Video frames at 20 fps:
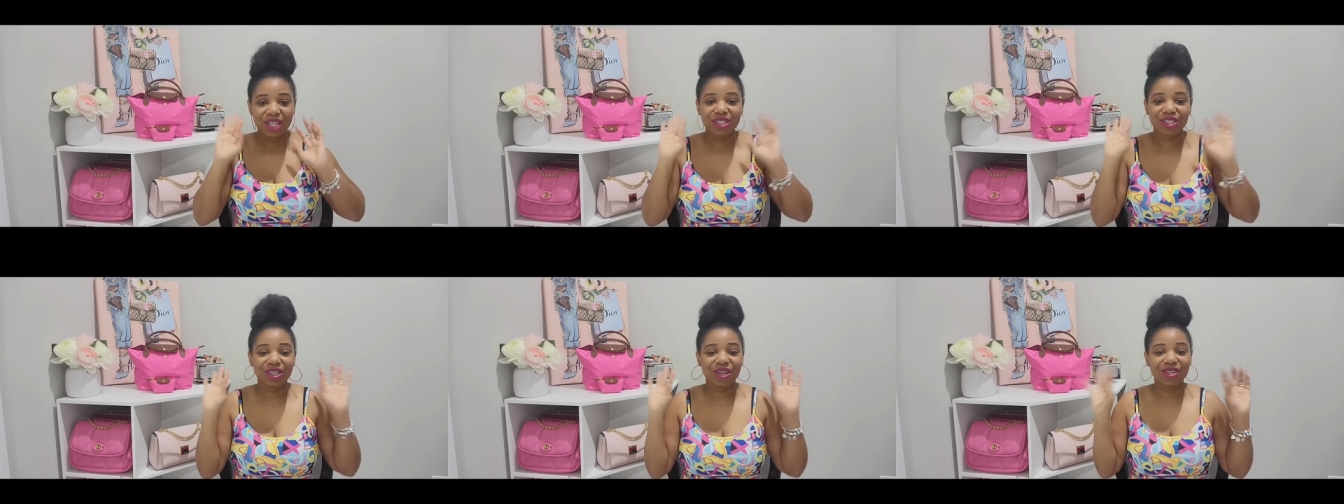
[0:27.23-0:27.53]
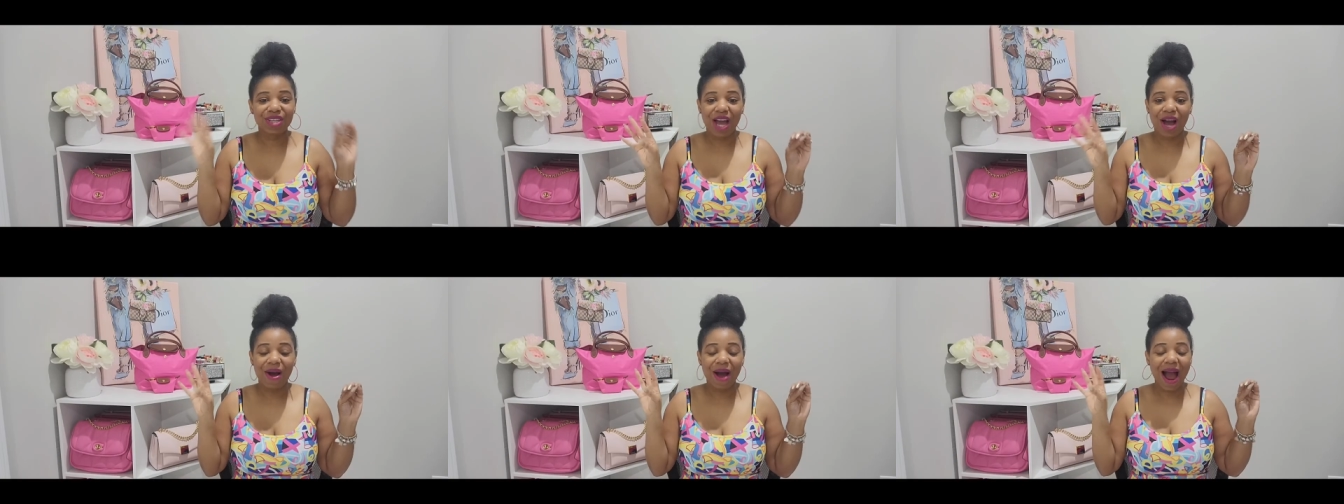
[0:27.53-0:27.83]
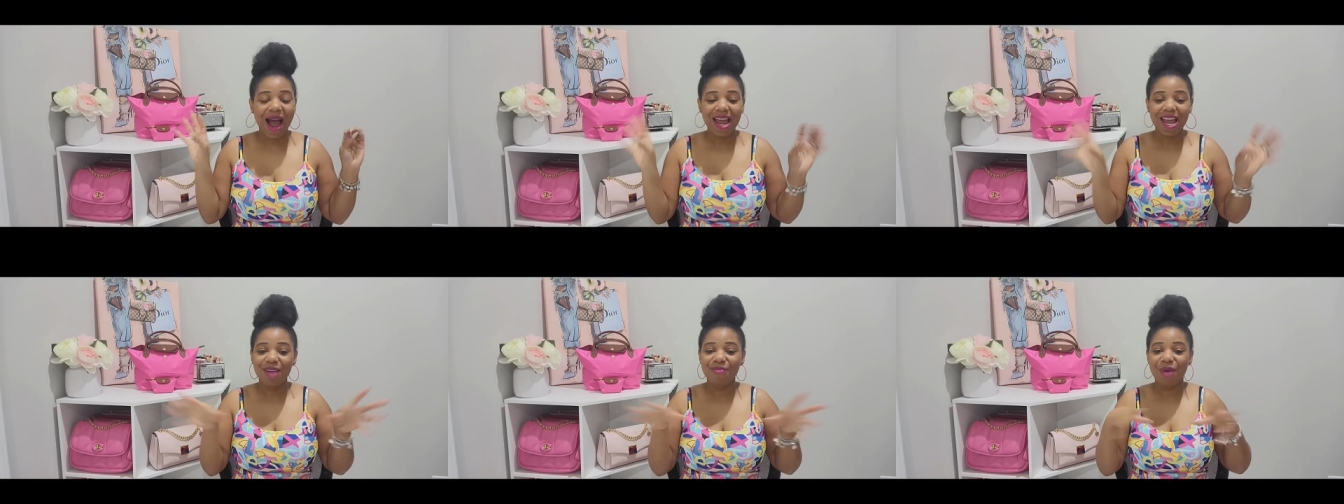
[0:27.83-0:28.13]
So y'all,
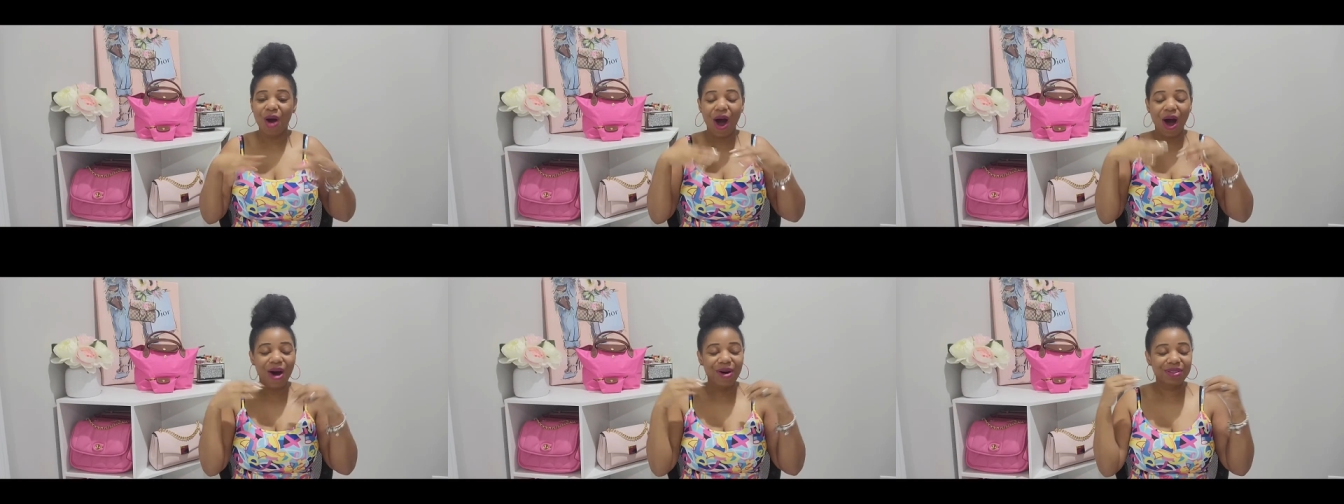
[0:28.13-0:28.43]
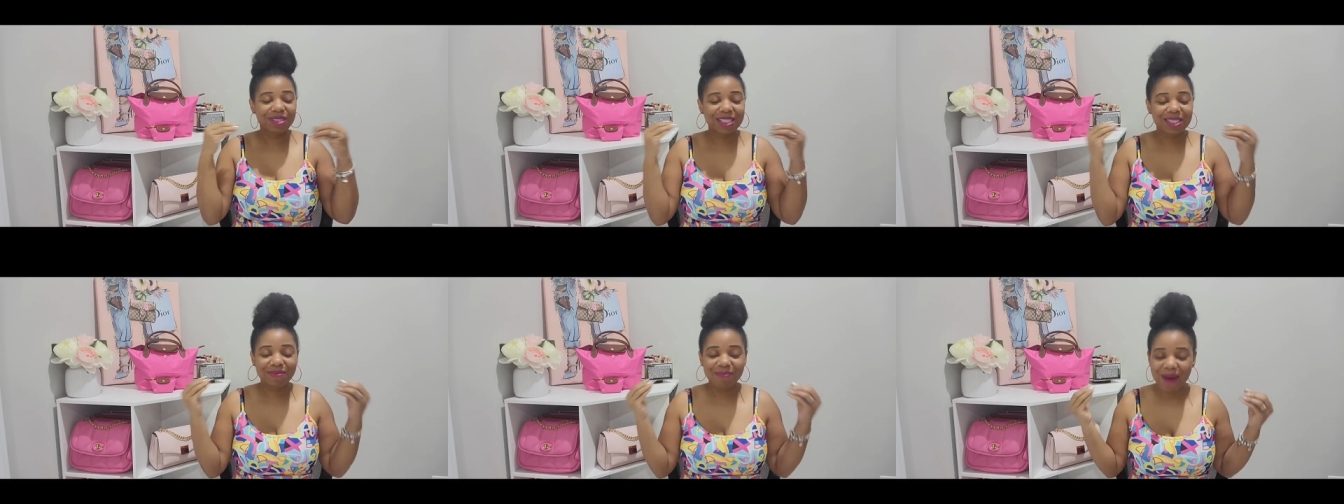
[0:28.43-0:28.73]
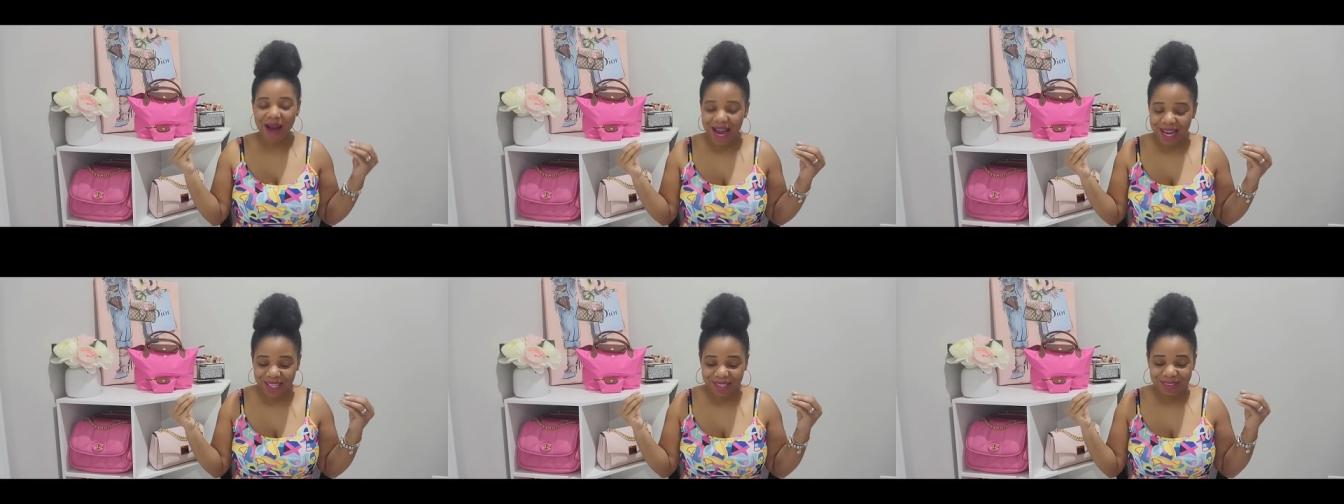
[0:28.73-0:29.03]
I am all
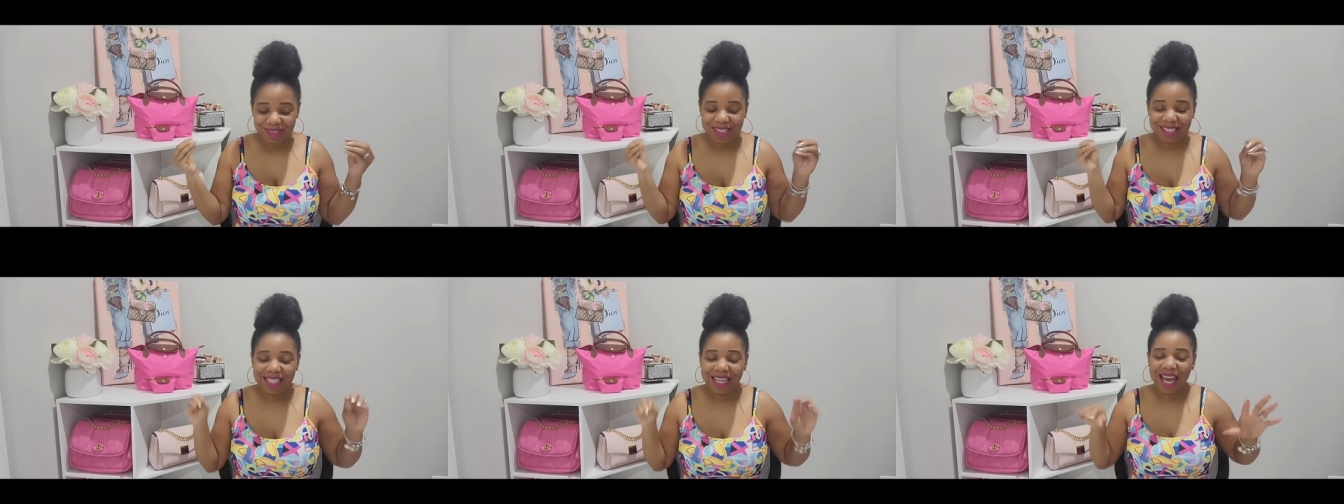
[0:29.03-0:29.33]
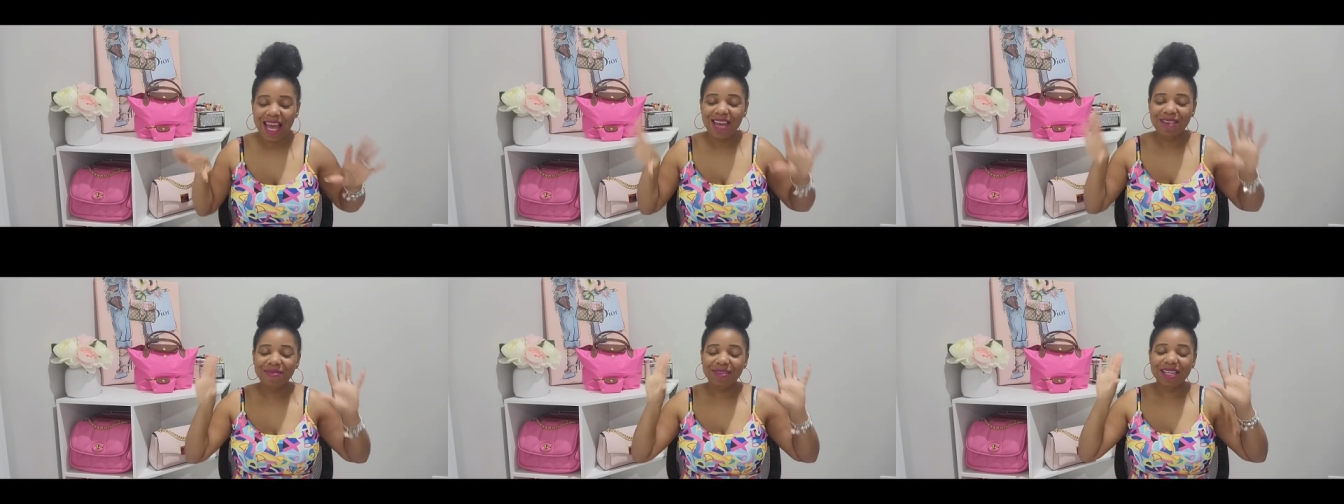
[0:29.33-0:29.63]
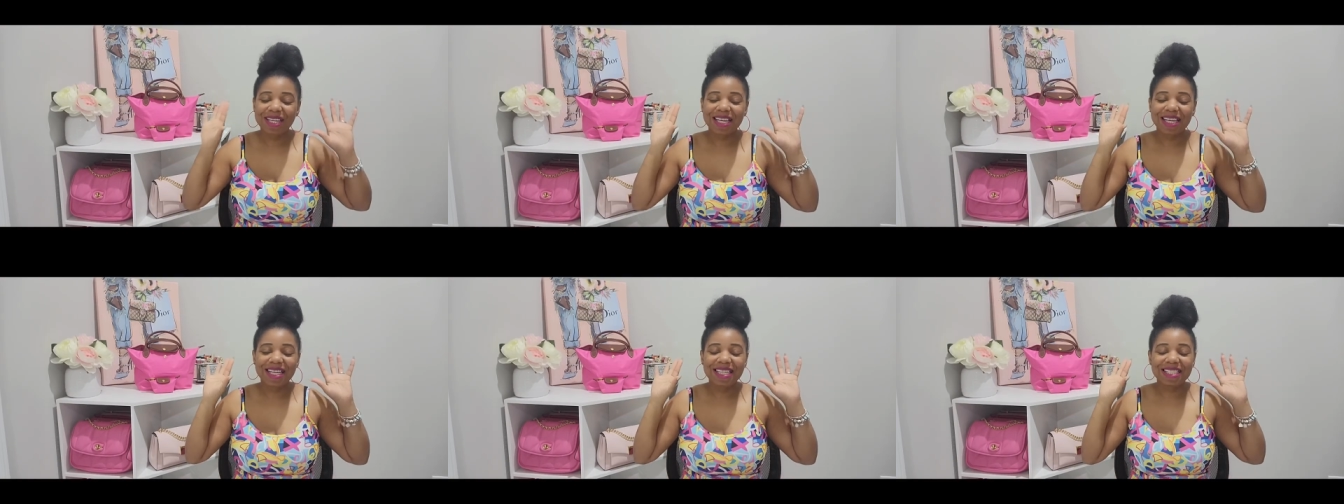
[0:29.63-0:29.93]
smiles today
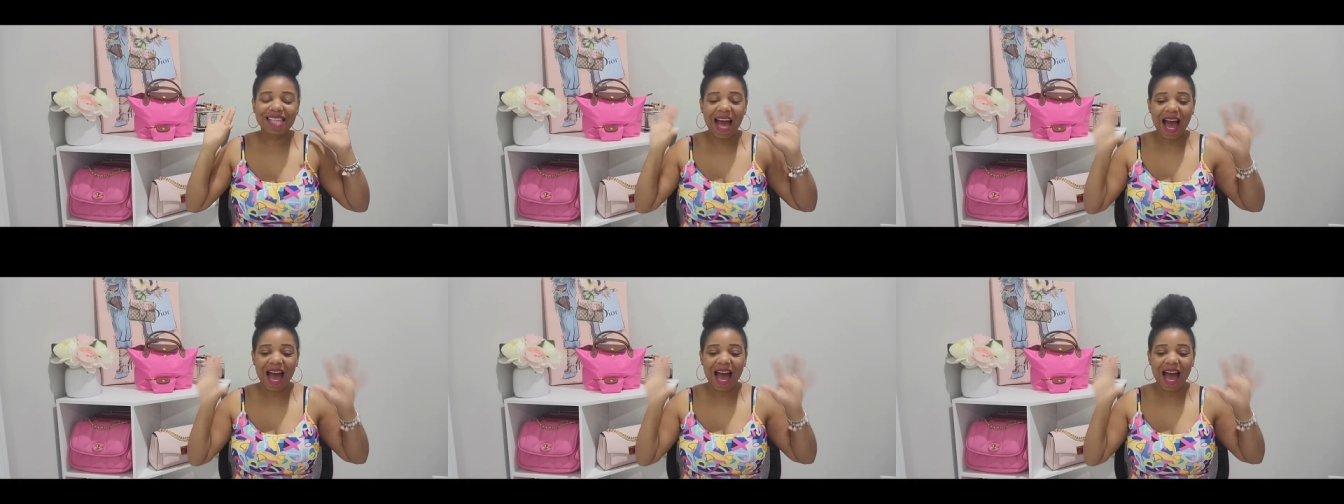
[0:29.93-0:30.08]
because